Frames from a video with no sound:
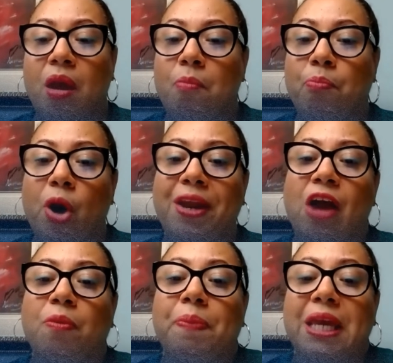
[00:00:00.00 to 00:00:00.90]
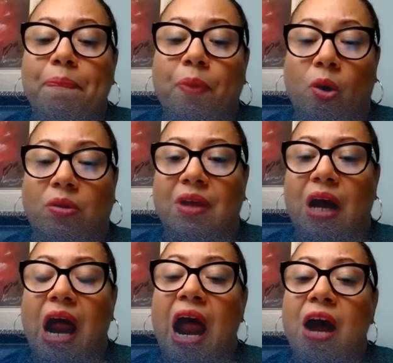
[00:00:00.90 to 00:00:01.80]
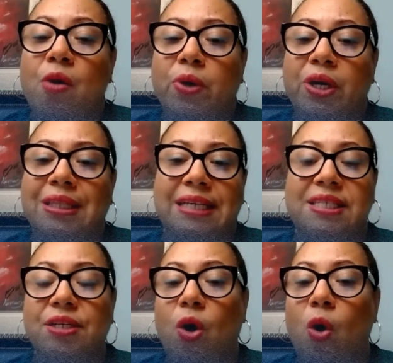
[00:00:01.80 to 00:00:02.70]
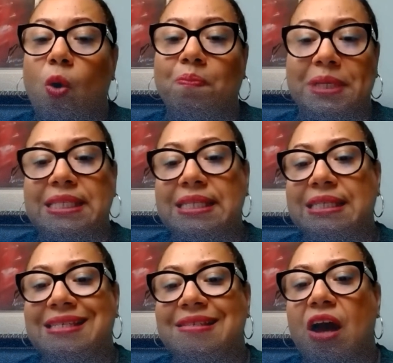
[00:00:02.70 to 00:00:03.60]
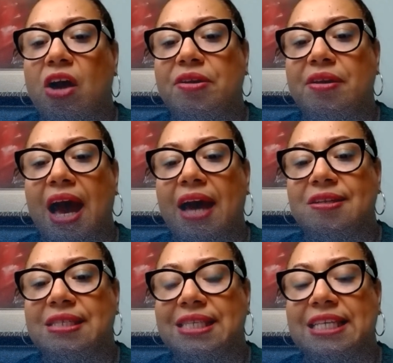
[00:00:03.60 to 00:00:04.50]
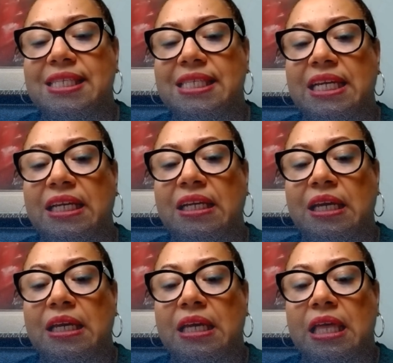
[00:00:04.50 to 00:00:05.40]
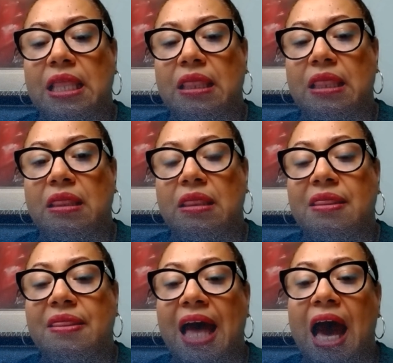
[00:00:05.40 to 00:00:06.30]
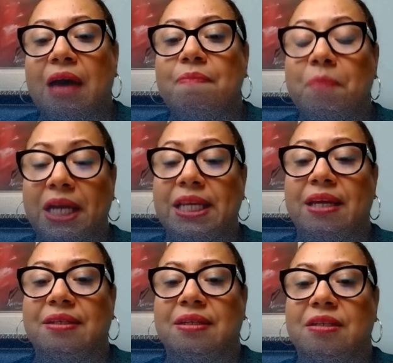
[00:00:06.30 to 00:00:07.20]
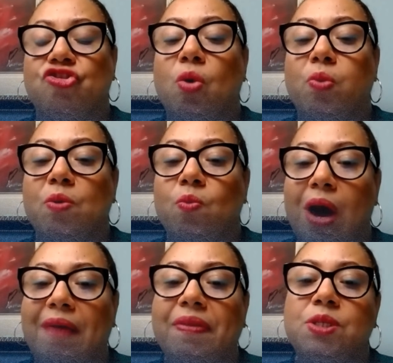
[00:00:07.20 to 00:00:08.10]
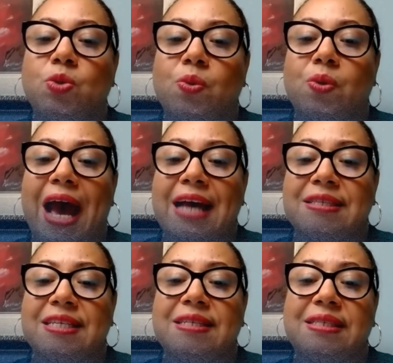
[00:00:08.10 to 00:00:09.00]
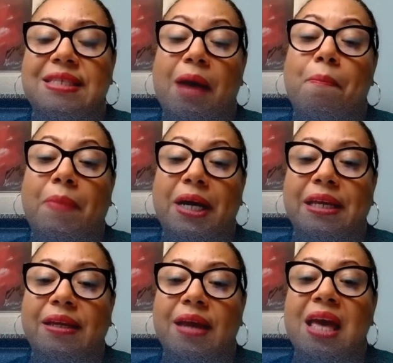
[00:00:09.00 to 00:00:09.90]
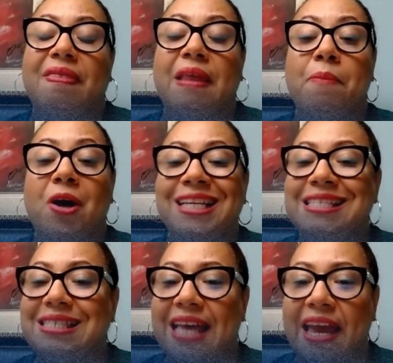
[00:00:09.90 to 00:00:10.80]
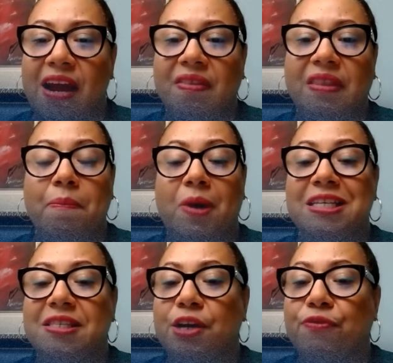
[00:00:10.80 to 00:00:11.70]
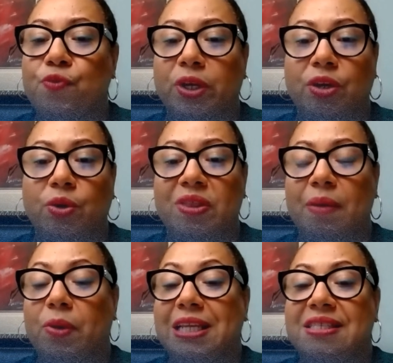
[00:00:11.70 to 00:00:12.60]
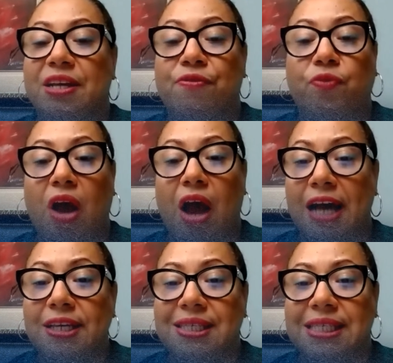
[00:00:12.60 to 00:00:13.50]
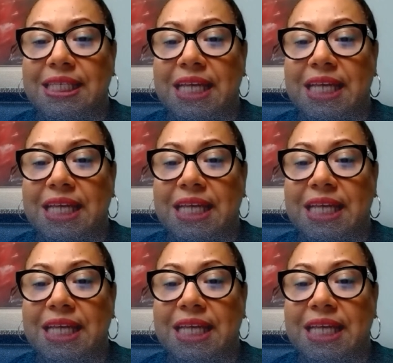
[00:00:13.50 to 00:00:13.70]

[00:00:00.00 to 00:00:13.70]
But our people, our Latino-owned businesses are not accessing that money. So we want them to access that money. The money's there. The money's there for you. The money's there for us.